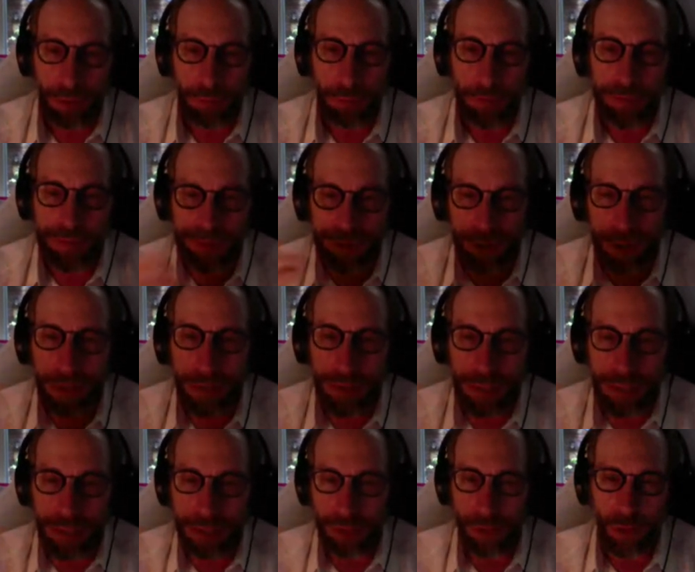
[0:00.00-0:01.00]
But
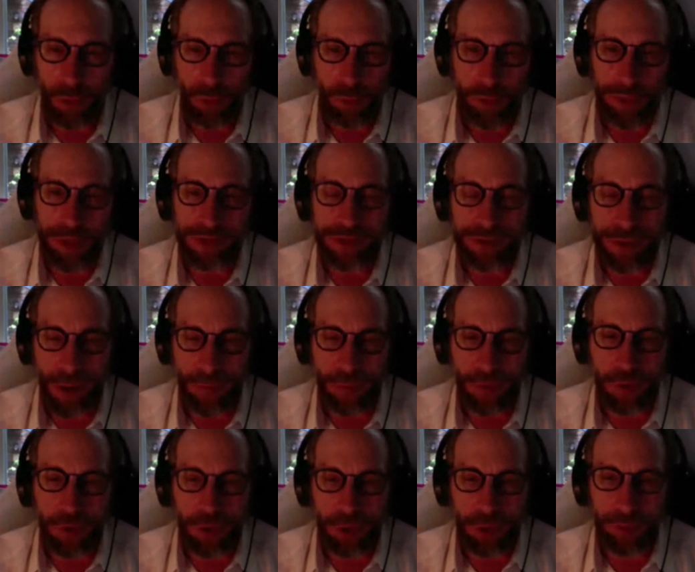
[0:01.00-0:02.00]
suddenly, we
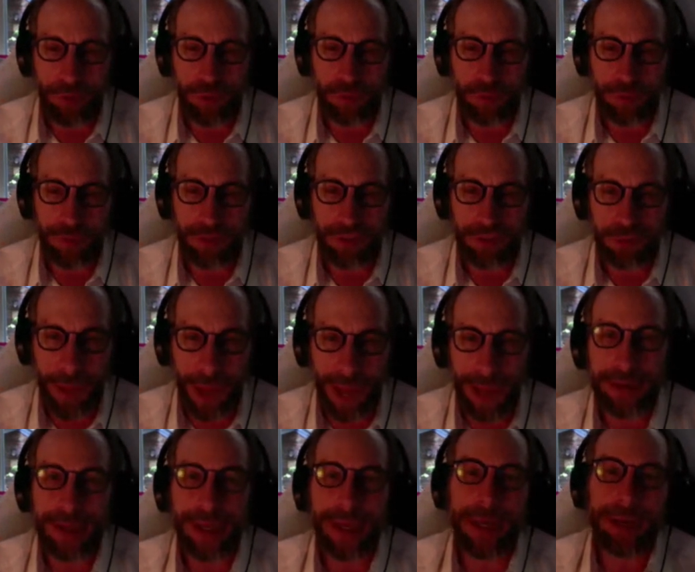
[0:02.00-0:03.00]
discovered the universe was
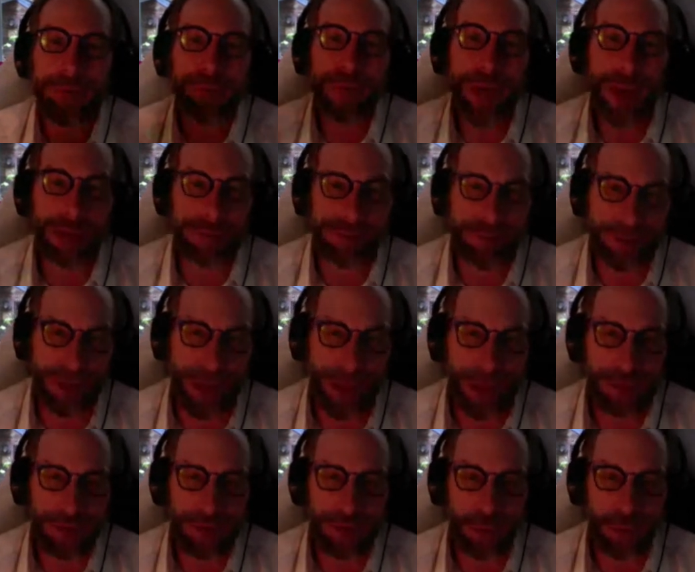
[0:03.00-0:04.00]
expanding. And if that's the
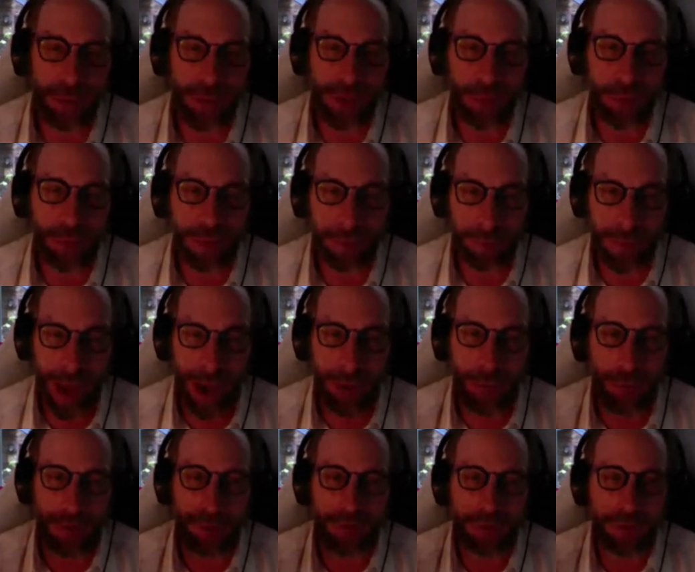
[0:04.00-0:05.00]
case, then we can work
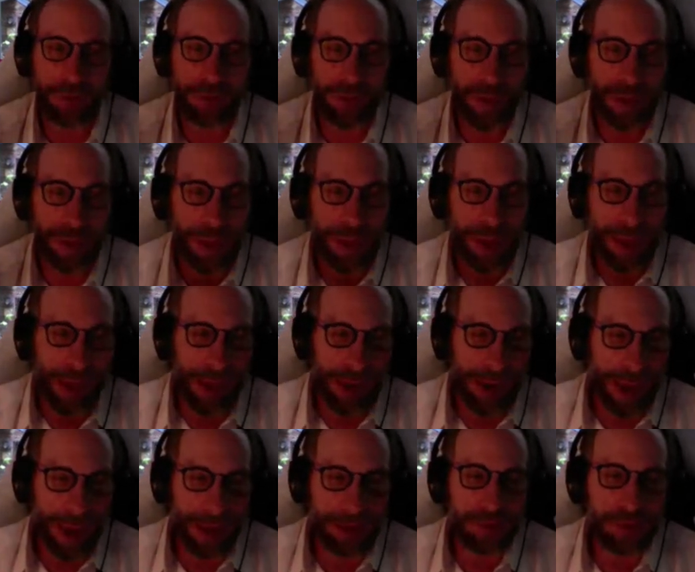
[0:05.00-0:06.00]
backwards and
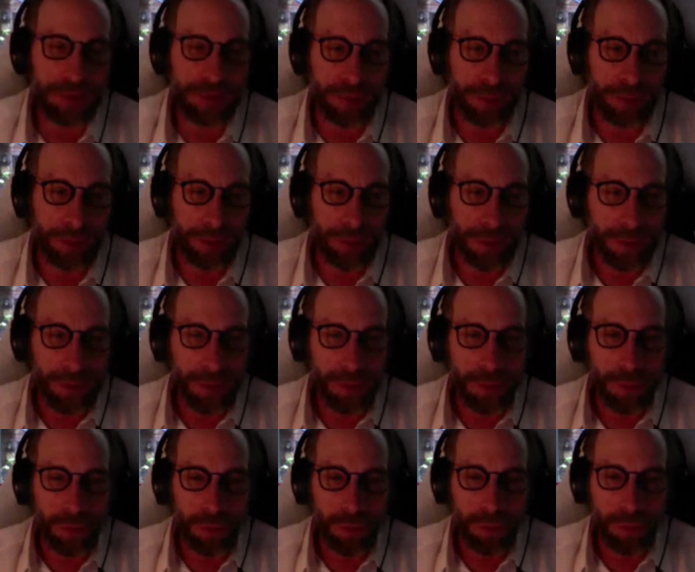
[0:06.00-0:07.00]
ask,
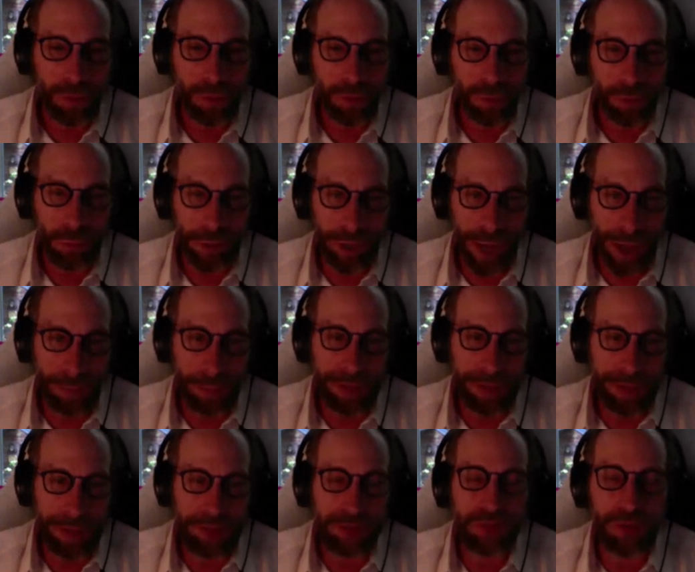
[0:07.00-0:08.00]
what
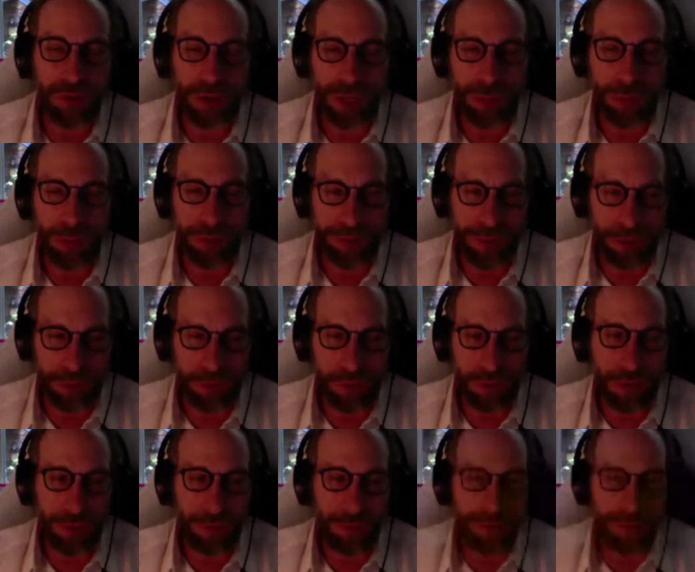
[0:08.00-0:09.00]
happened yesterday? Well,
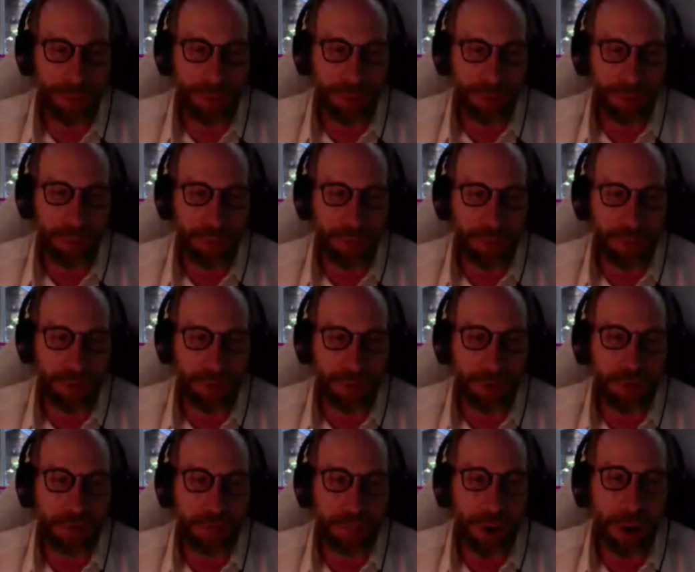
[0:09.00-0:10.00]
yesterday the universe was a little
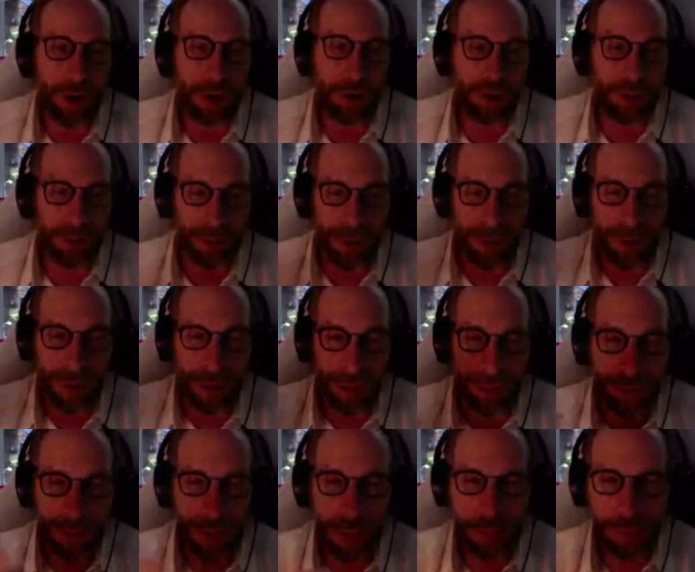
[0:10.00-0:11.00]
smaller, and
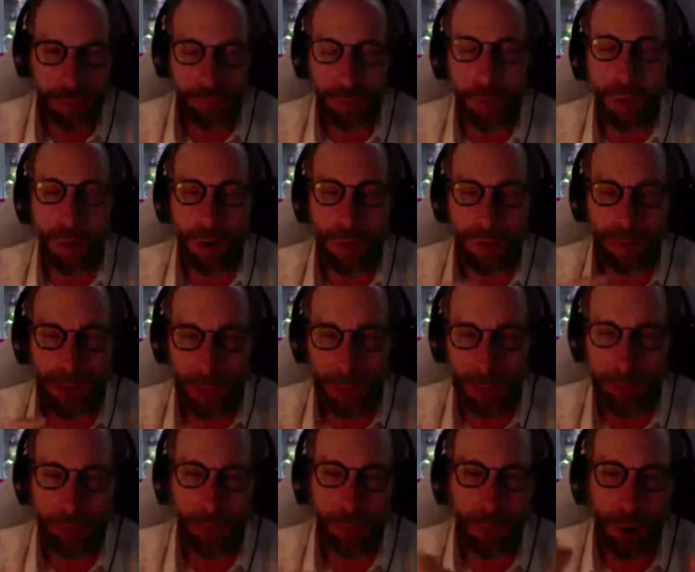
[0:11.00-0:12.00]
the day before, and the day
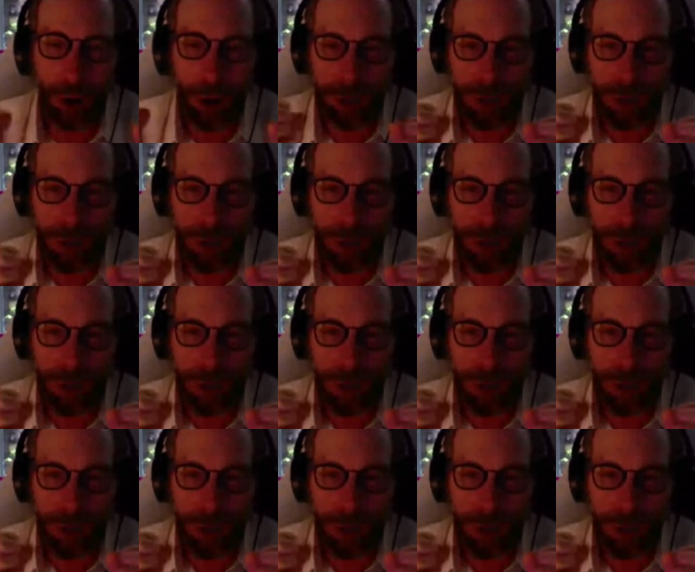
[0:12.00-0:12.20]
before.